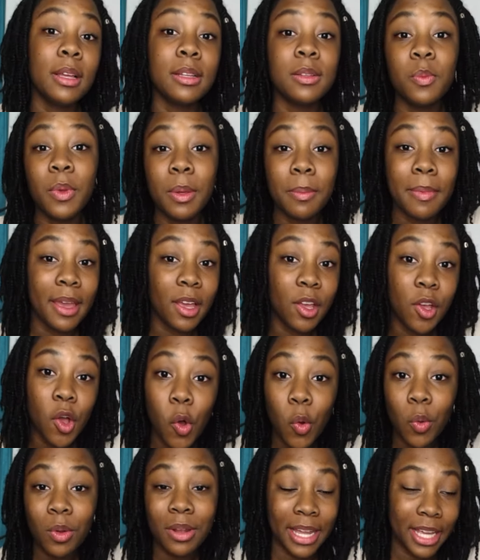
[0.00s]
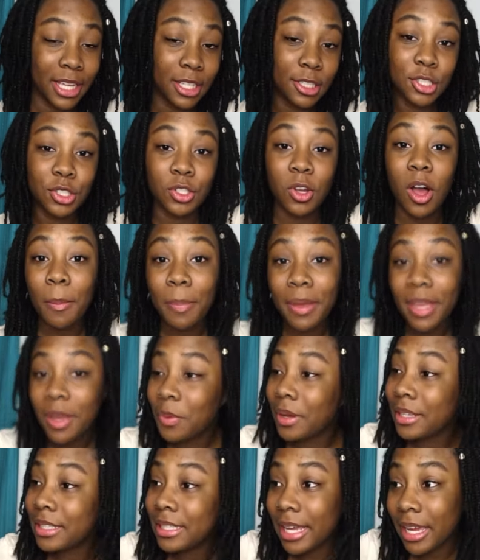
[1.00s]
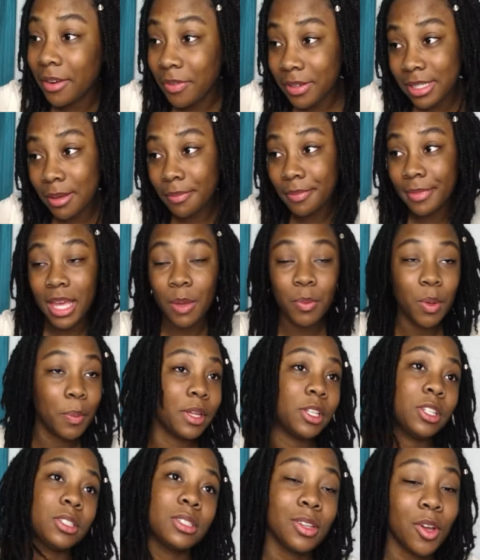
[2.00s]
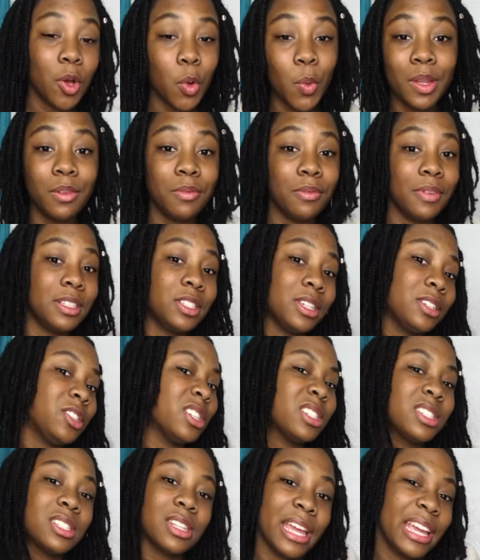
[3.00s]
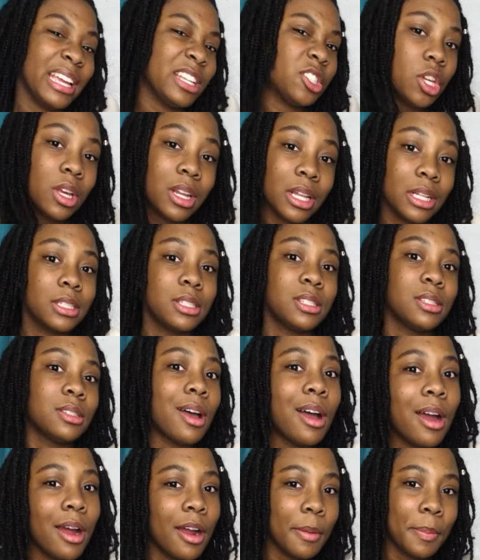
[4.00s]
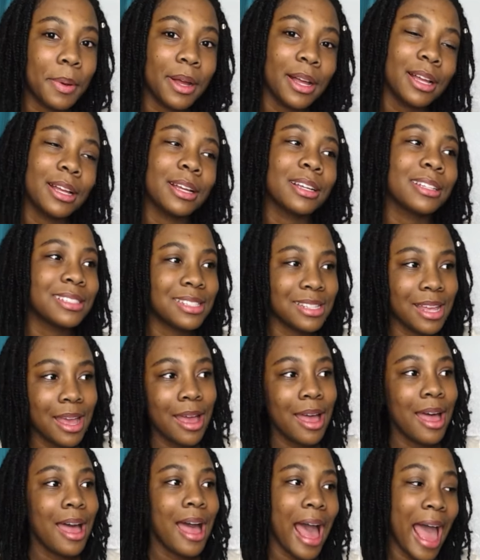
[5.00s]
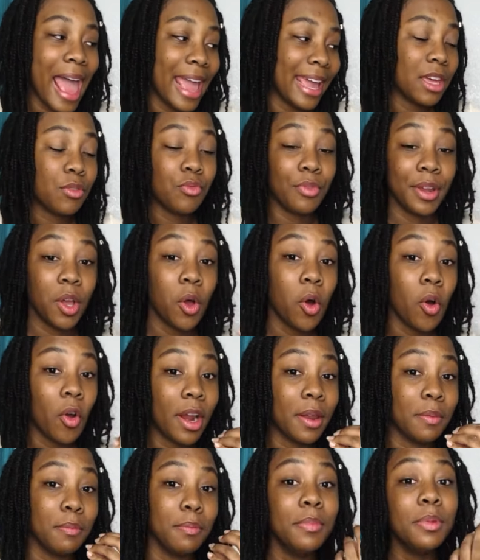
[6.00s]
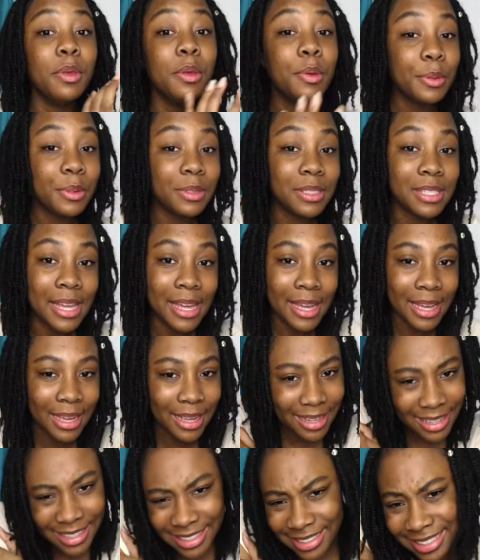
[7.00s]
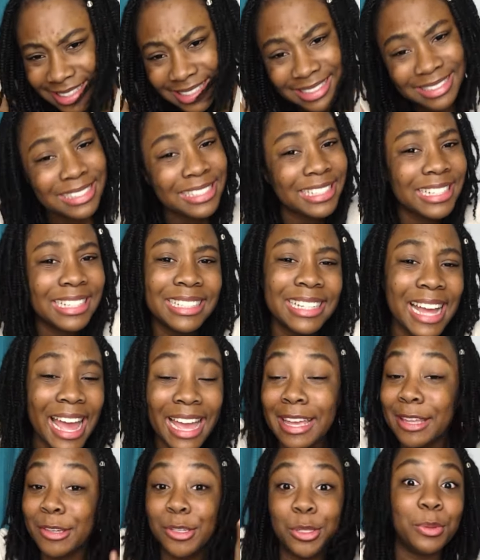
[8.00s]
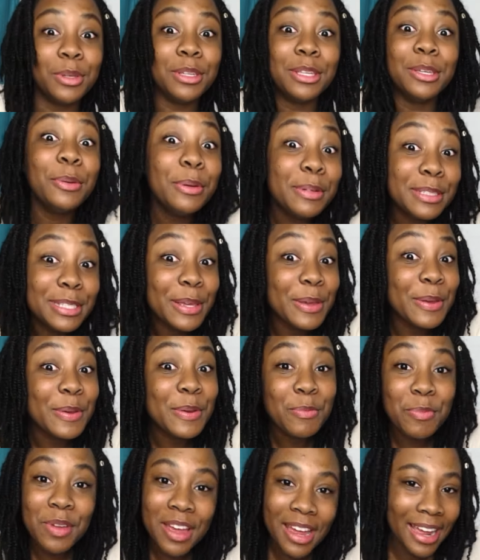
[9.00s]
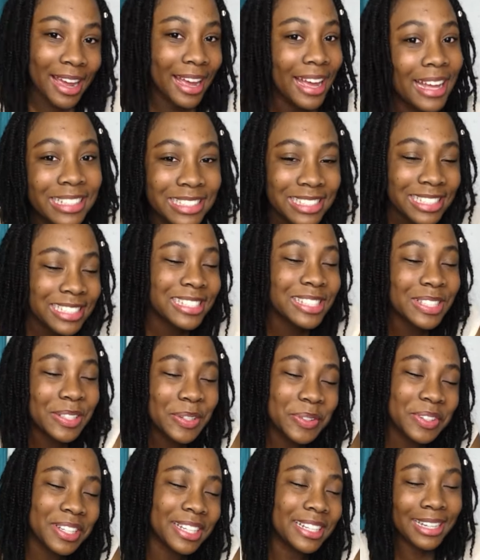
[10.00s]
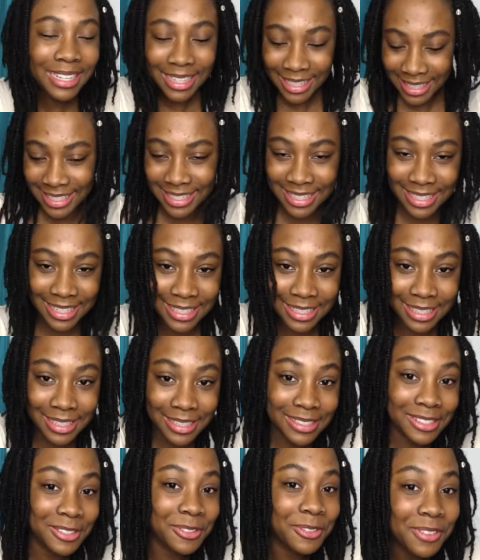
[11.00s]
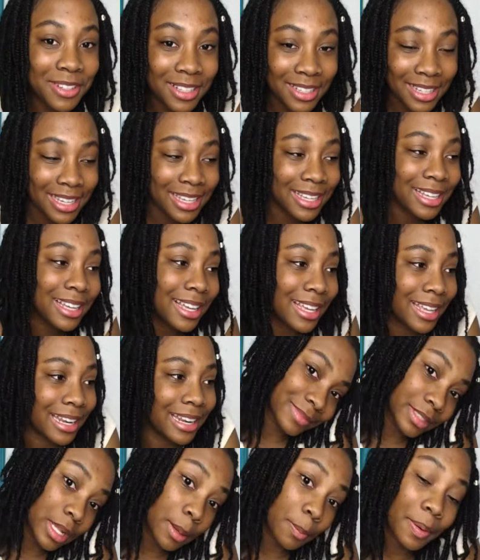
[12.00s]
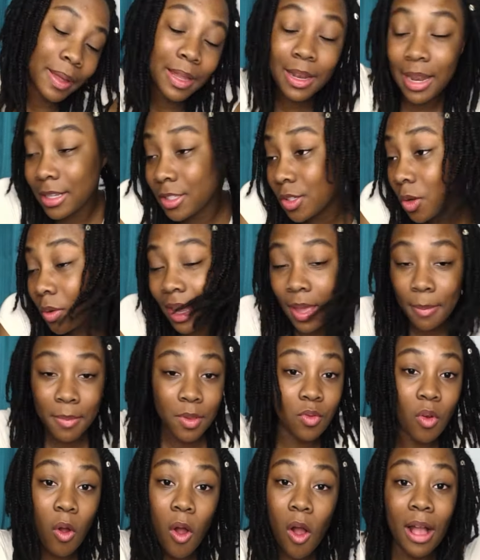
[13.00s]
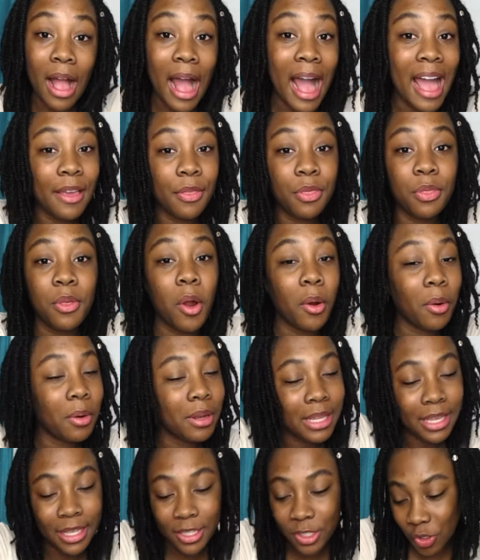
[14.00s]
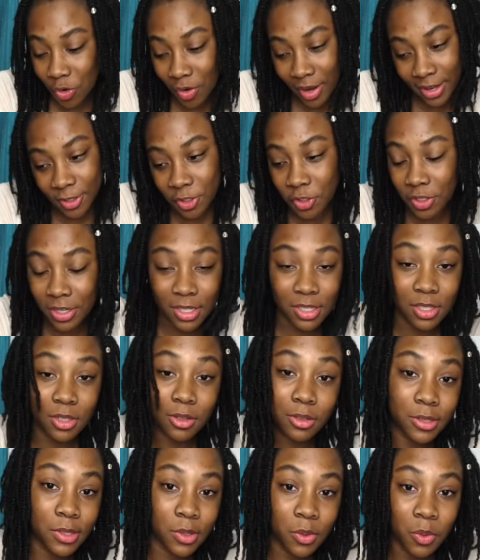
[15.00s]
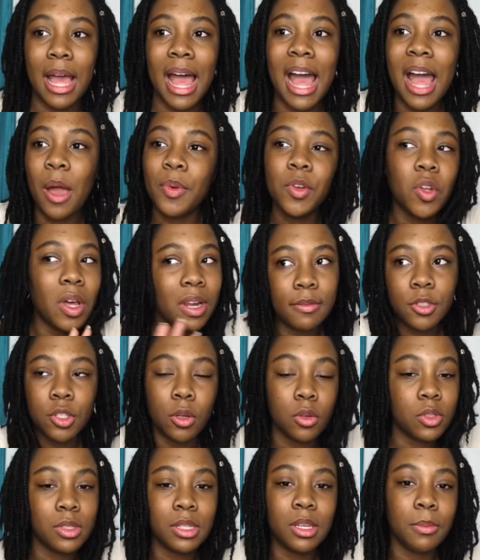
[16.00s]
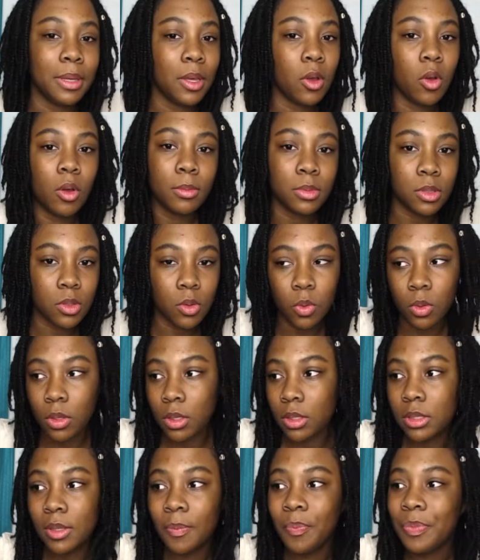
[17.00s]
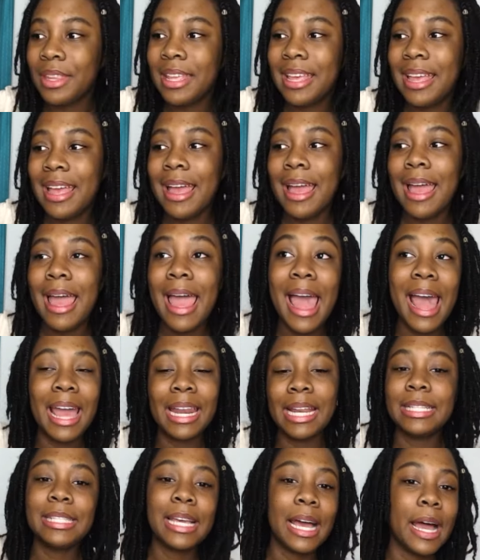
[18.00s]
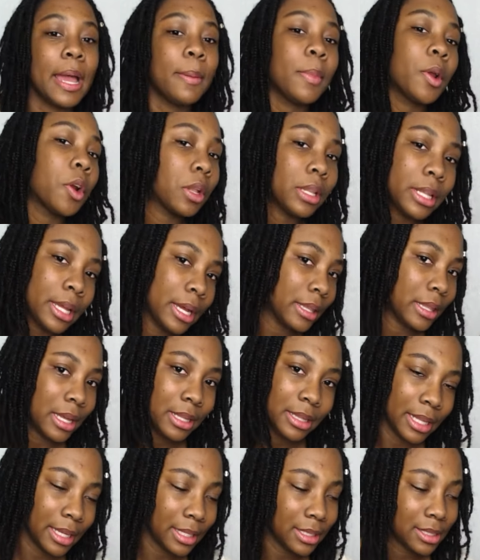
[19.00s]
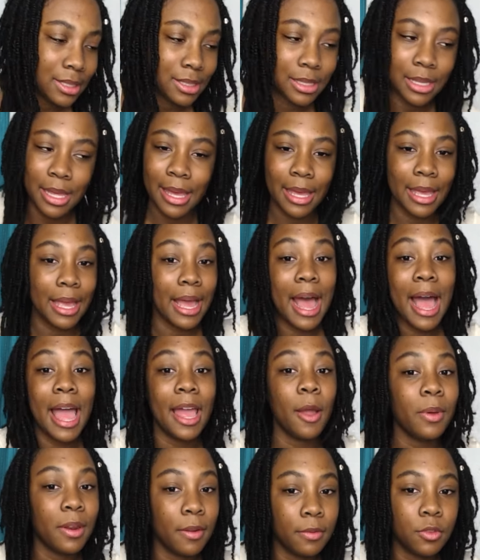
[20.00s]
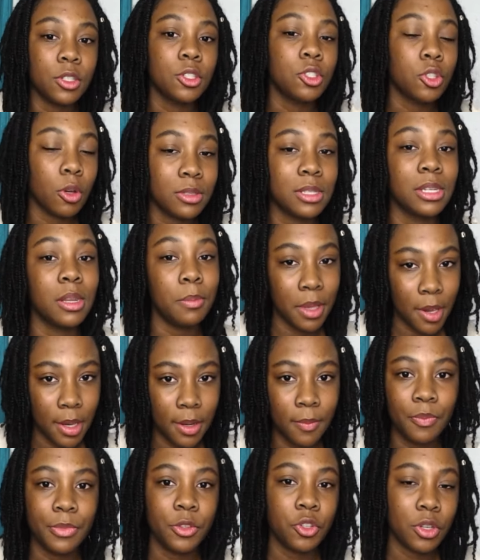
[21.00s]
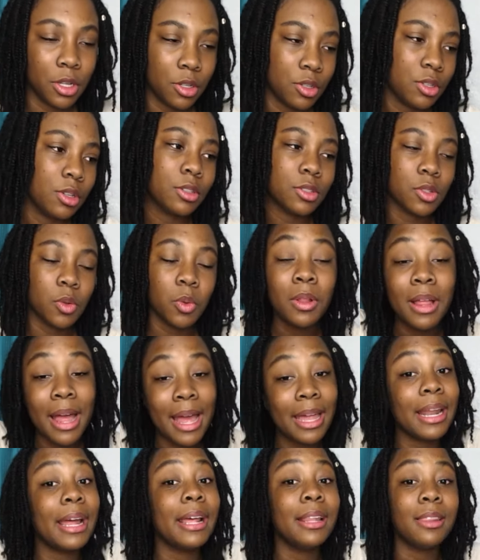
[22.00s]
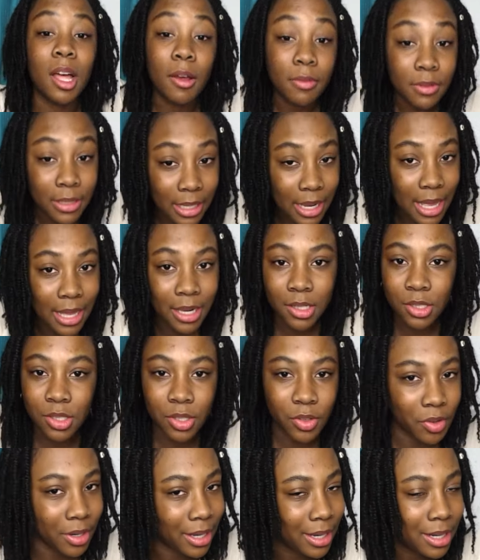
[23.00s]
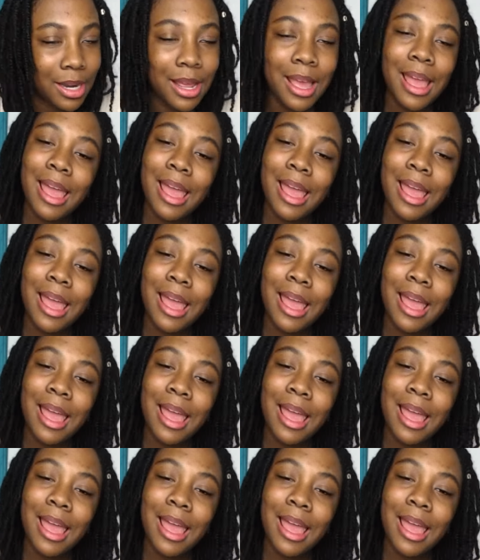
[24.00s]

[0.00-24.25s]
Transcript: We may go like shopping one day for something. We may just go and visit, just like chill in Starbucks. I can record music. I can do YouTube. It's just so good. It is really good. But don't get me wrong, I thoroughly enjoy traditional school. I would not have chosen to be homeschooled any time earlier than this. Like, I would have just chosen to be in traditional school, and I loved it, and it's great.